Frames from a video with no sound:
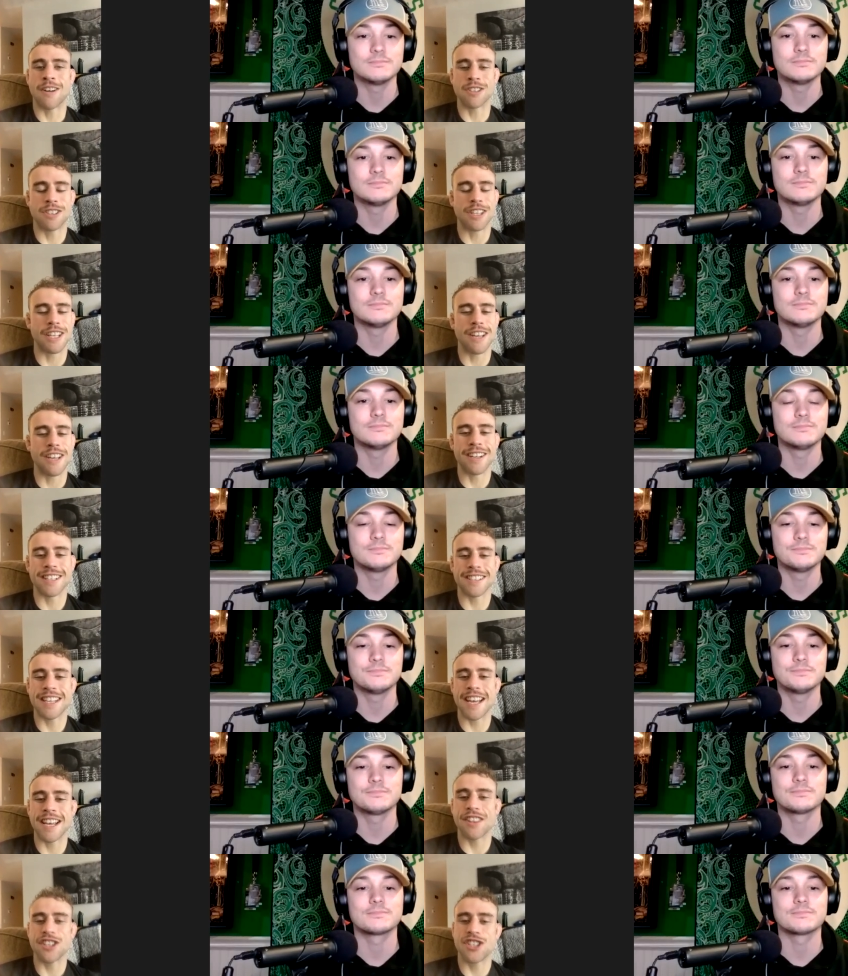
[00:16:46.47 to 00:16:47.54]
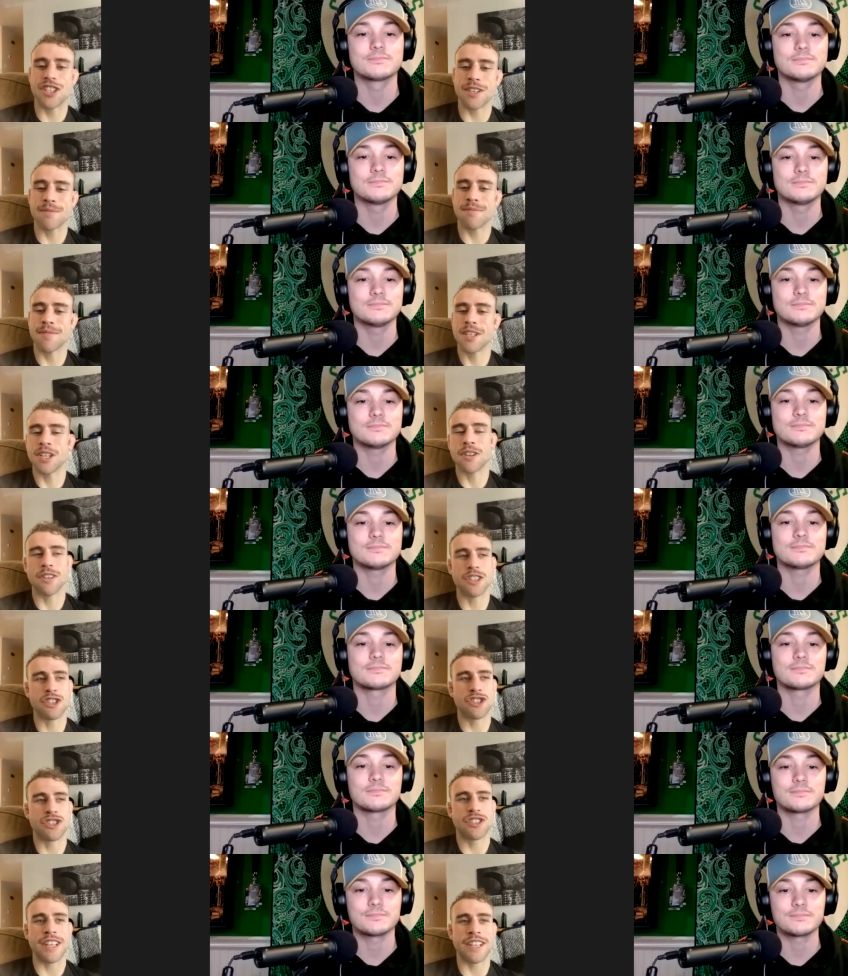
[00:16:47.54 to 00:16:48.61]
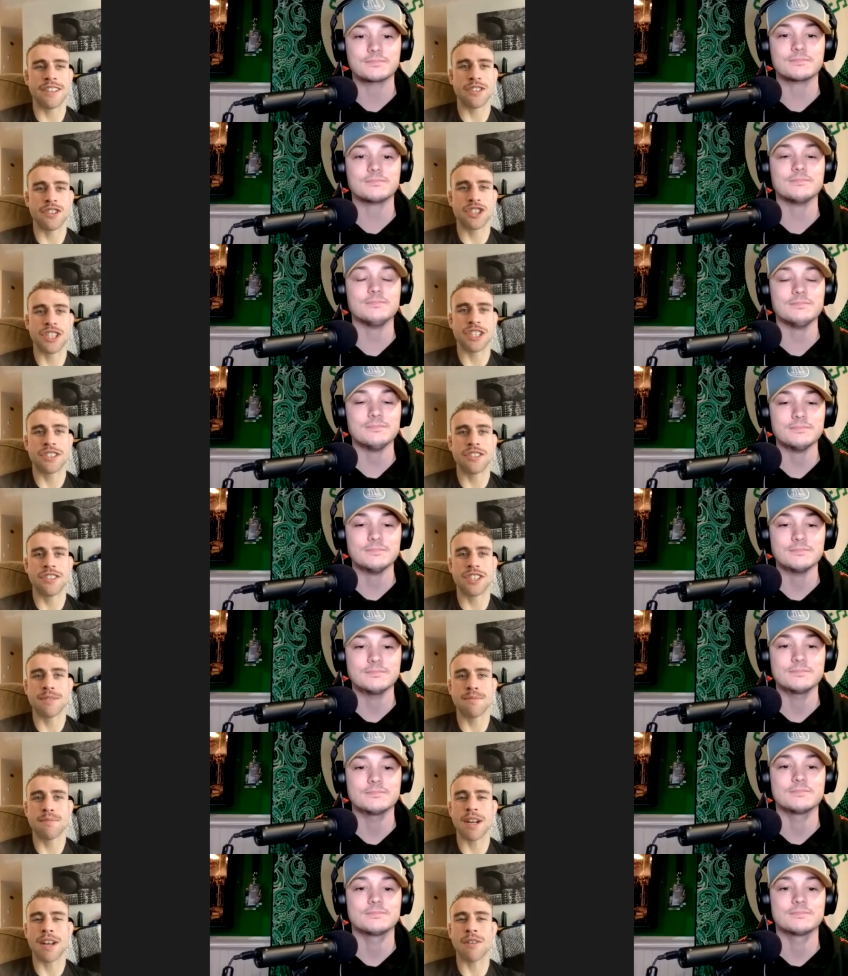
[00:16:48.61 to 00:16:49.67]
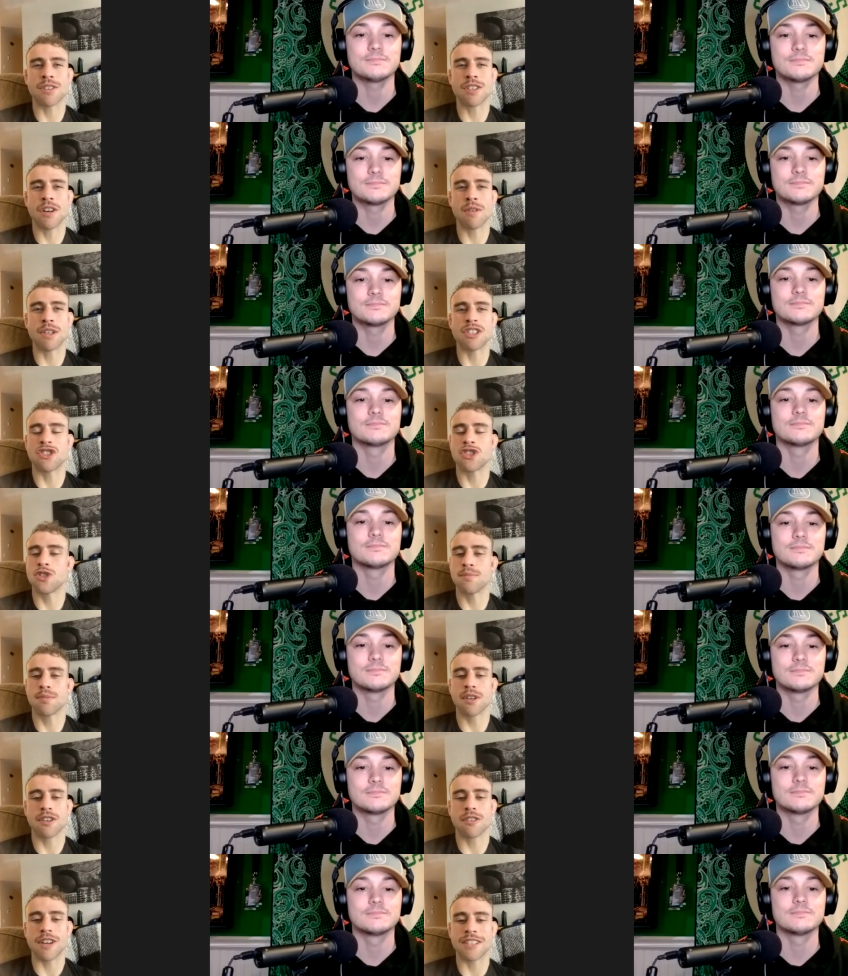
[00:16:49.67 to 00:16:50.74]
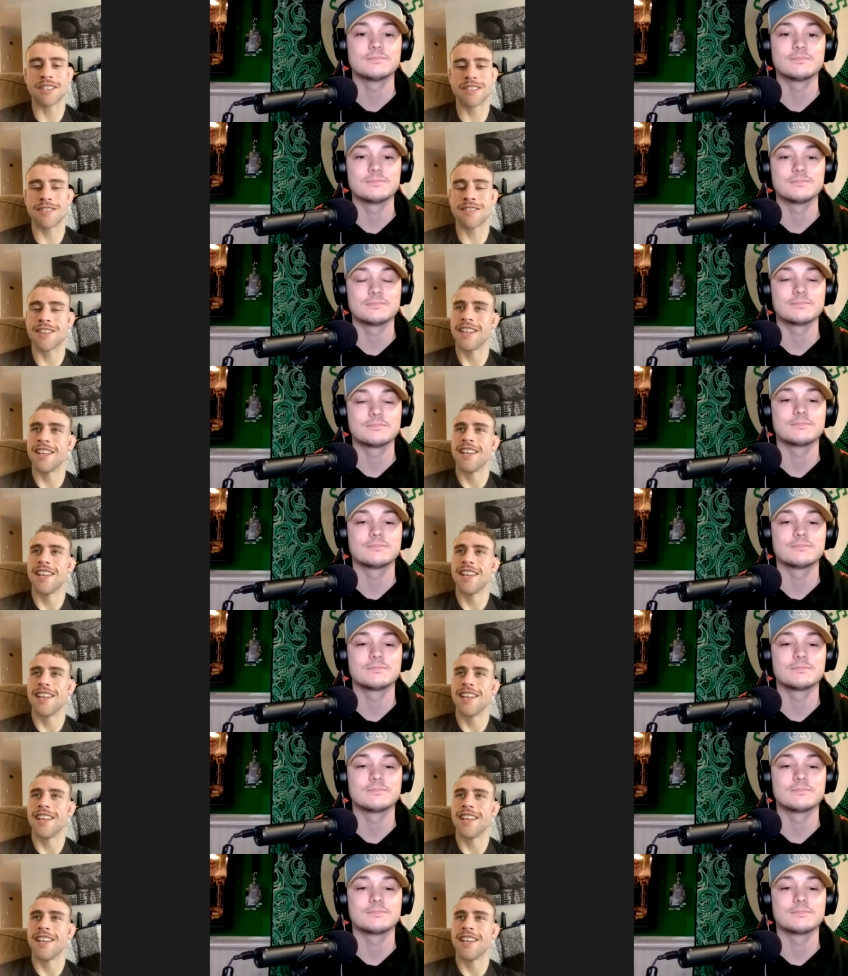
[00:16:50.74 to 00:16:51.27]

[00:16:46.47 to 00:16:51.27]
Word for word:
Speaker 1: was the youngest guy in the gym, you know, in the jiu-jitsu gym, but I was always super aggressive.